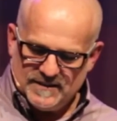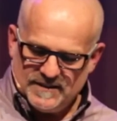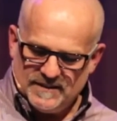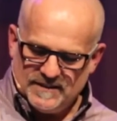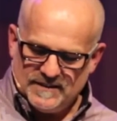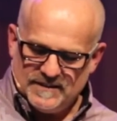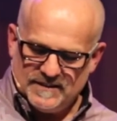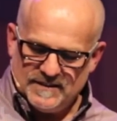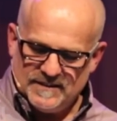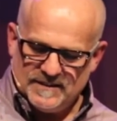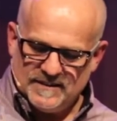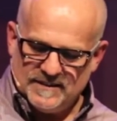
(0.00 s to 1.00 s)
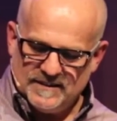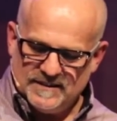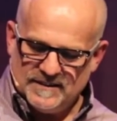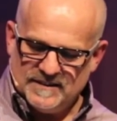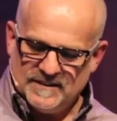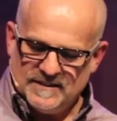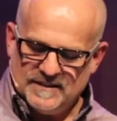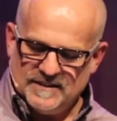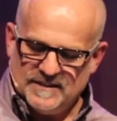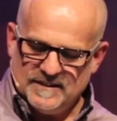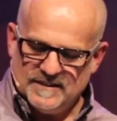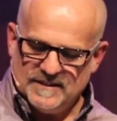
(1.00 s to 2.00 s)

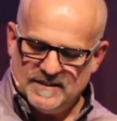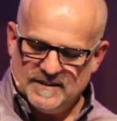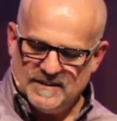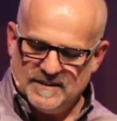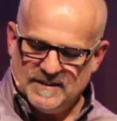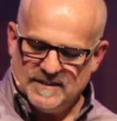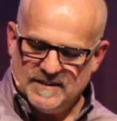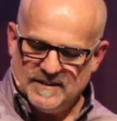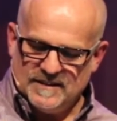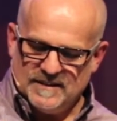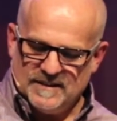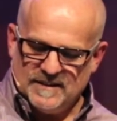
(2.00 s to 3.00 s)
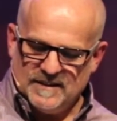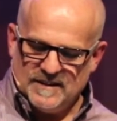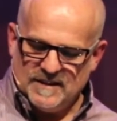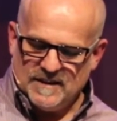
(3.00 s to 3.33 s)
No one is speaking in this clip.